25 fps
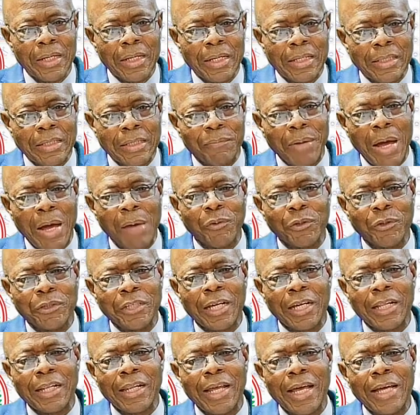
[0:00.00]
The Bible
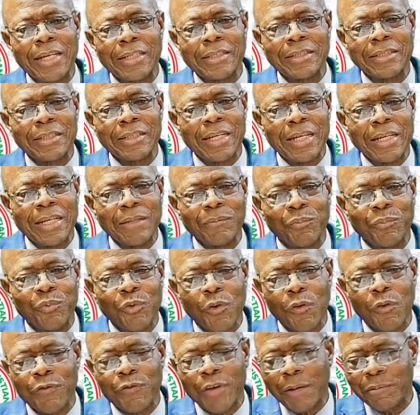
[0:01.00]
declares in
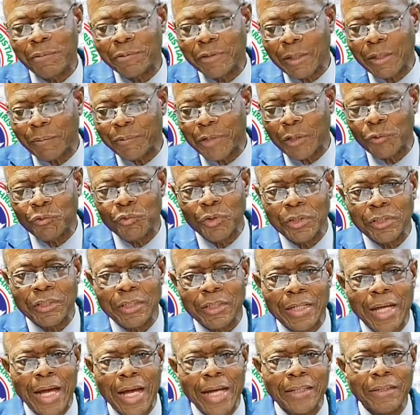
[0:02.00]
Proverbs chapter
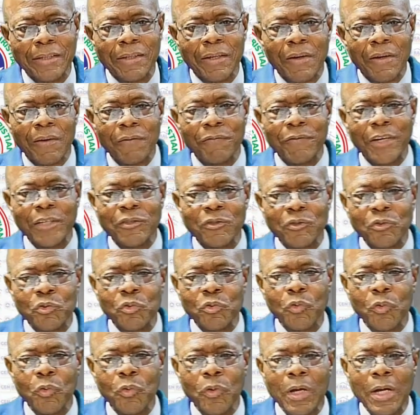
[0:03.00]
29, verse
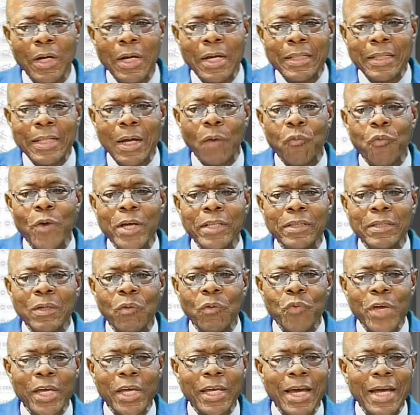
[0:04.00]
2, that when the
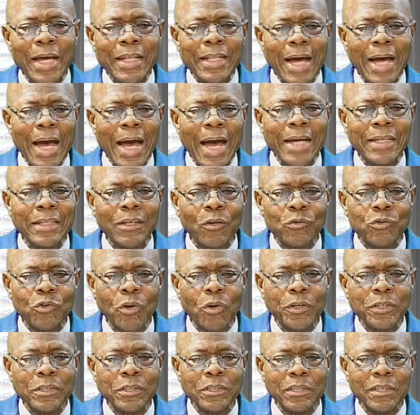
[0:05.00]
wicked are in
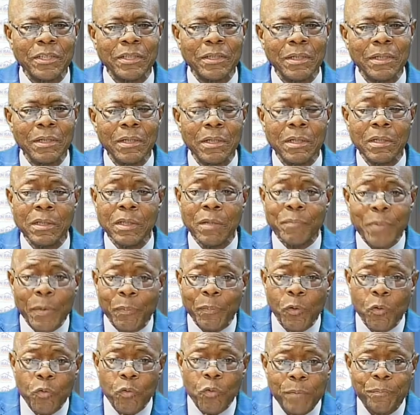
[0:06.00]
authority, the
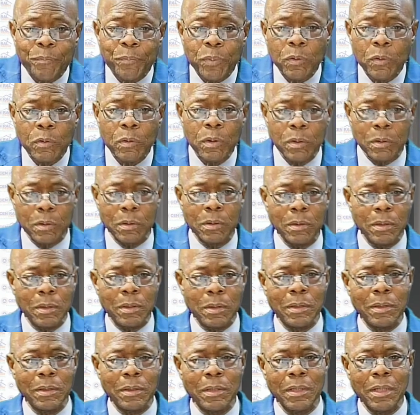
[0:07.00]
people weep,
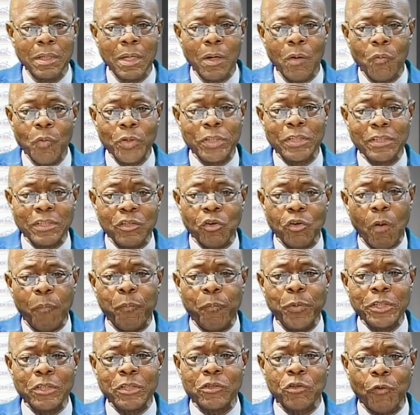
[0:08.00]
which is the
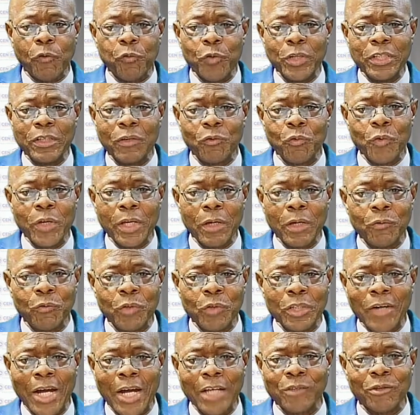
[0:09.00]
opposite of when the
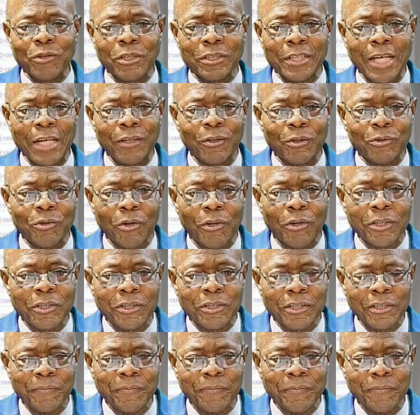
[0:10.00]
righteous are in authority.